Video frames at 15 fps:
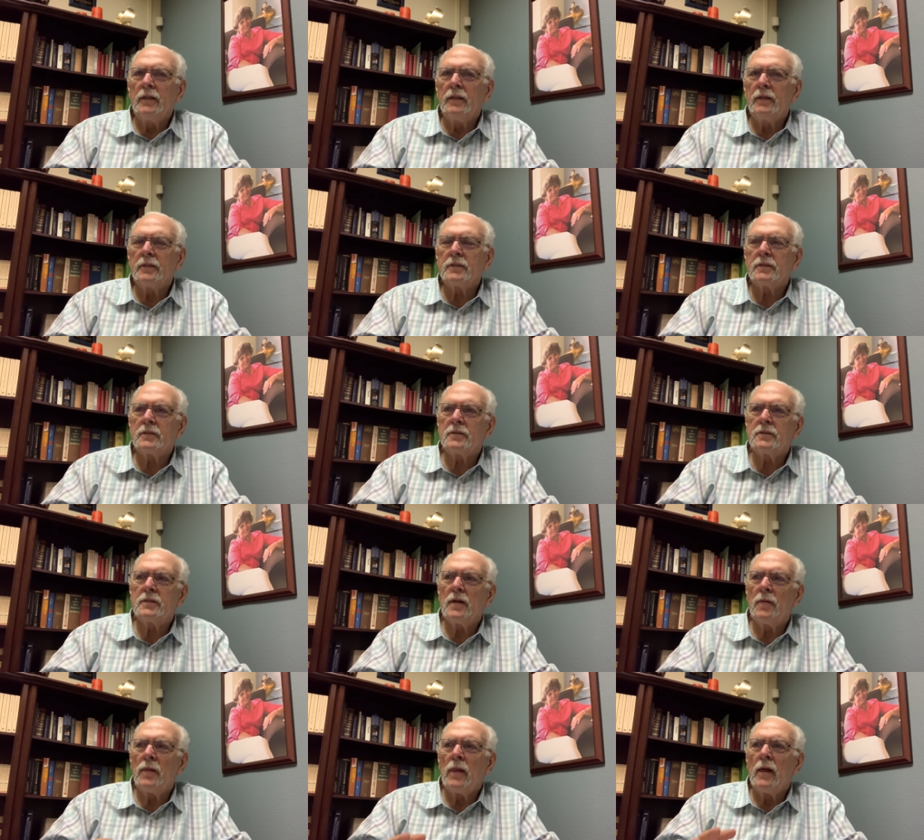There's
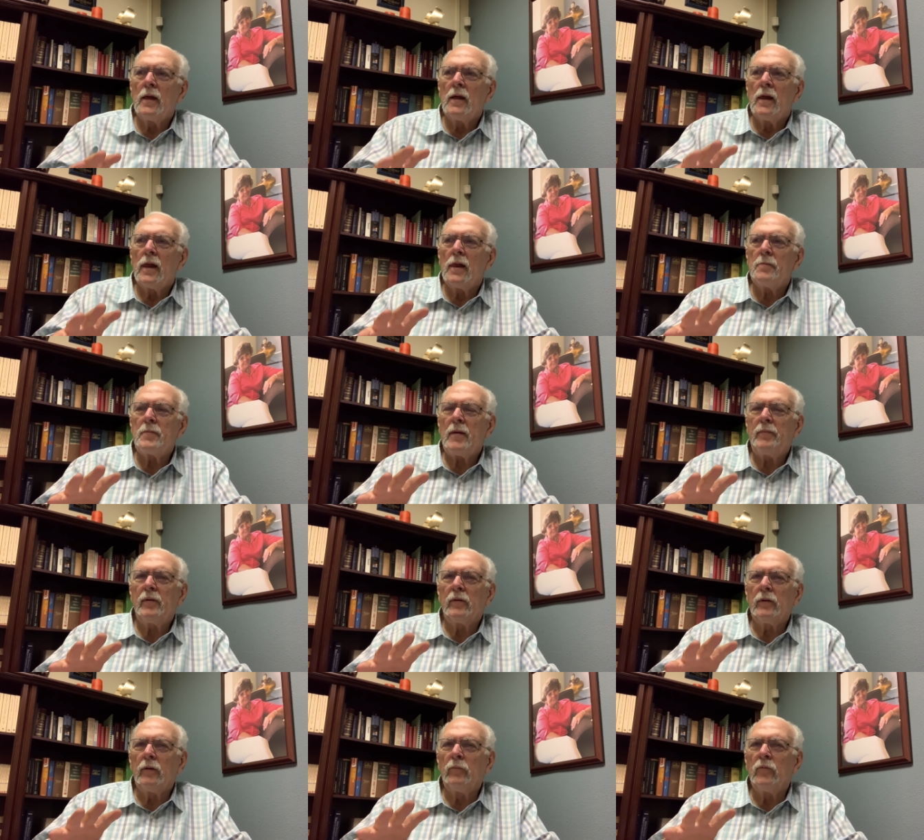maybe you're
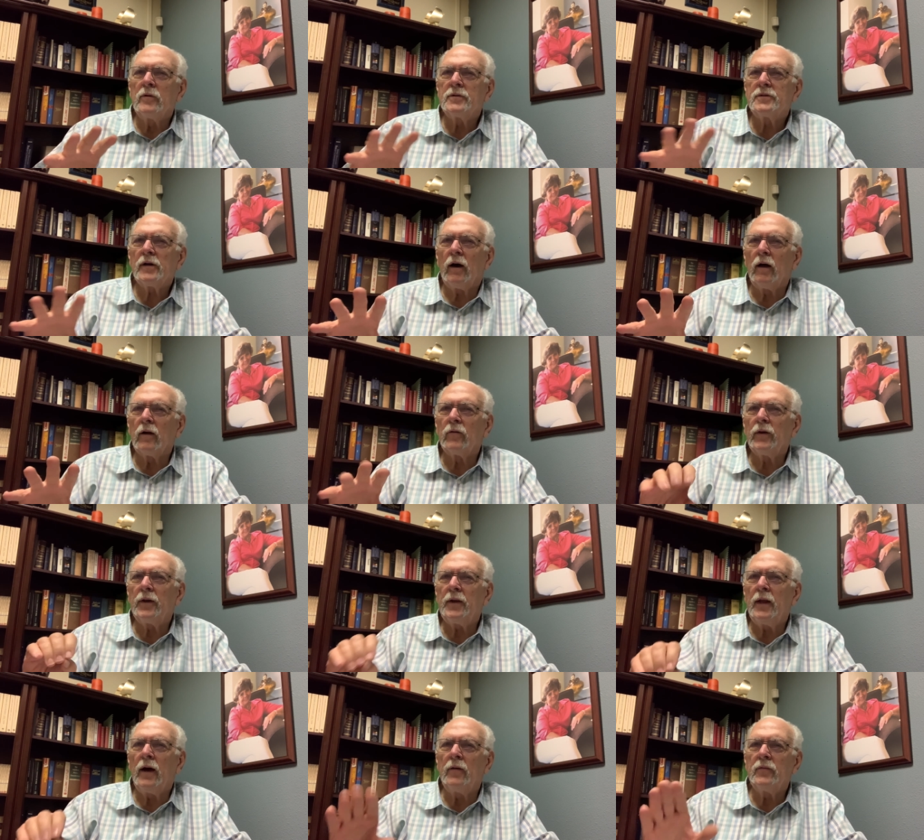a little more tolerant
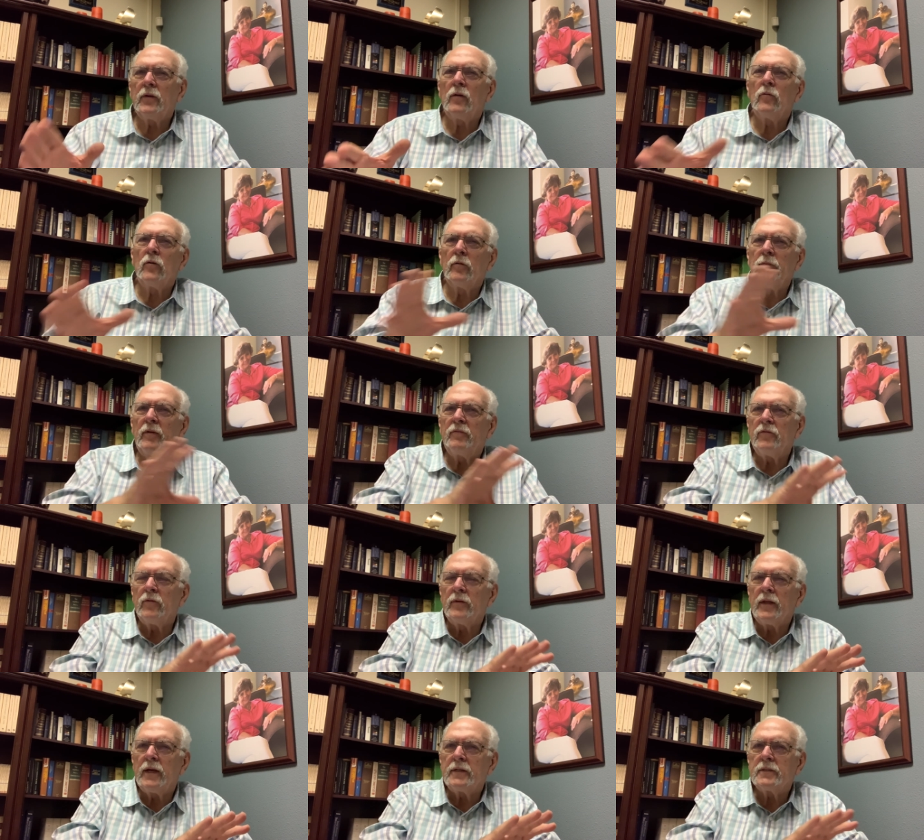now than you were before
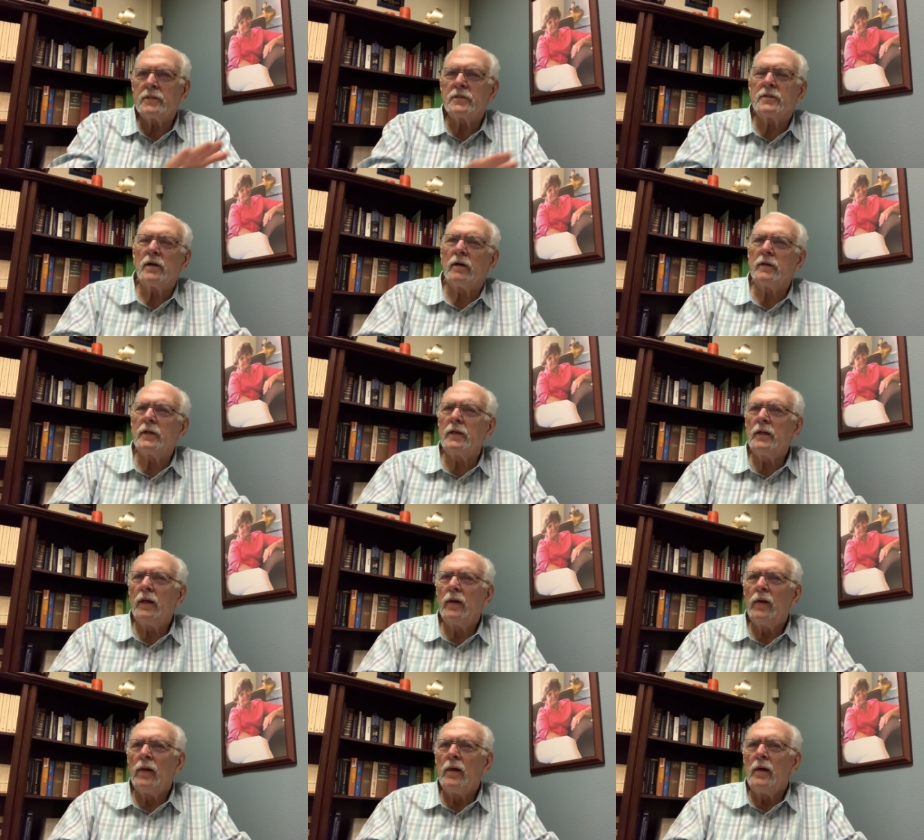that started.
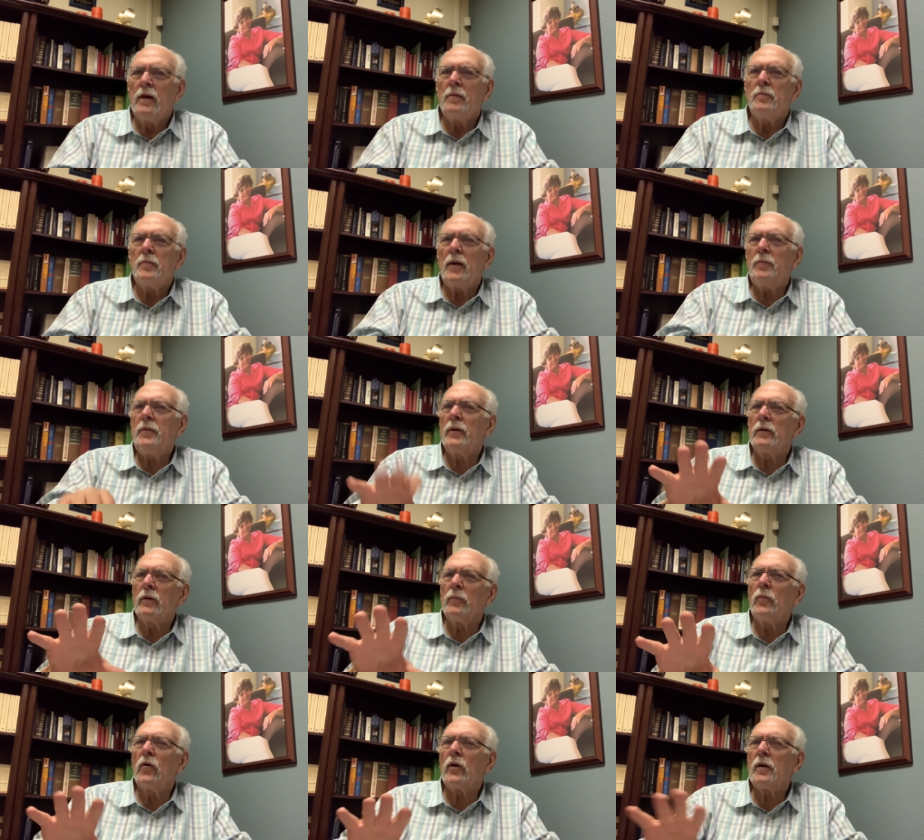Maybe you're a little
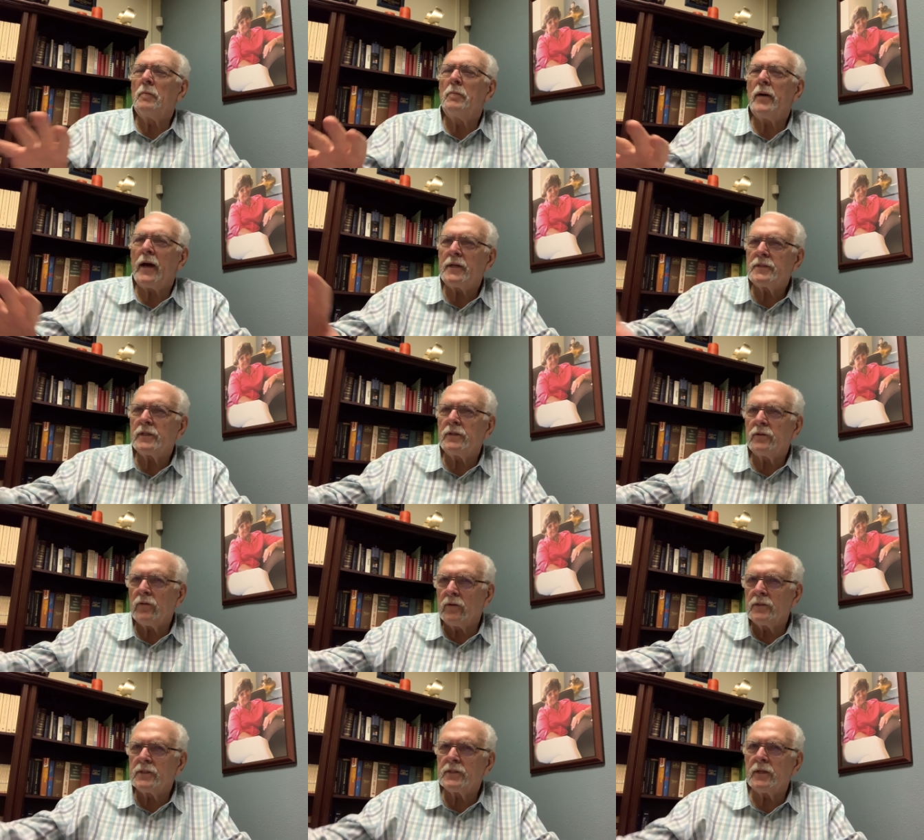more compassionate
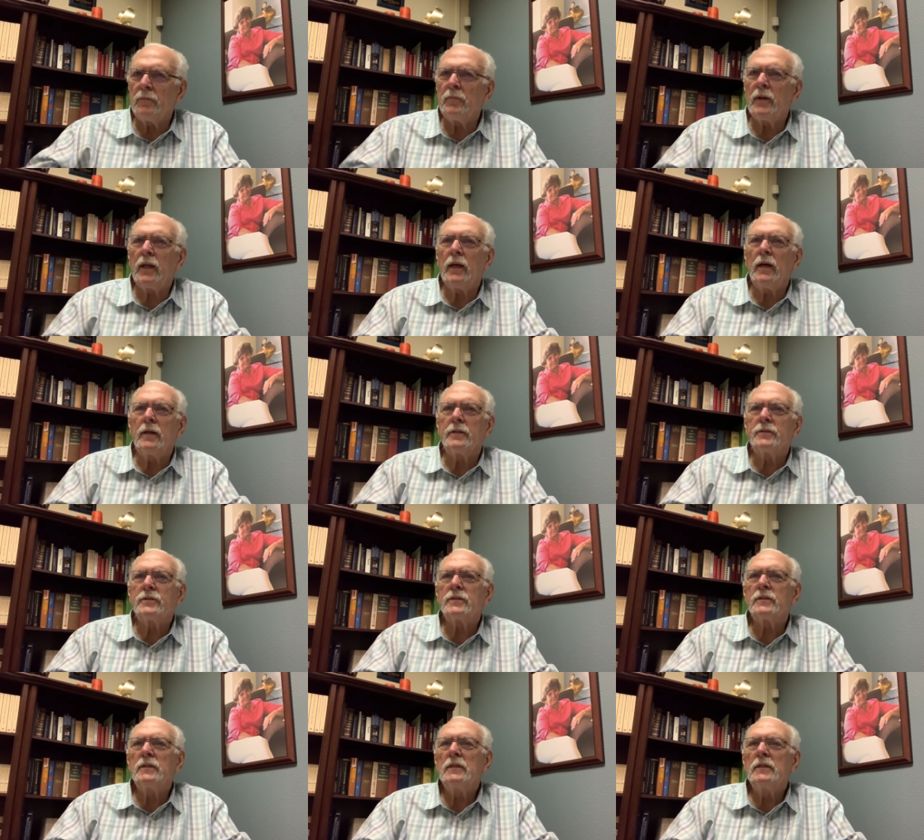towards somebody else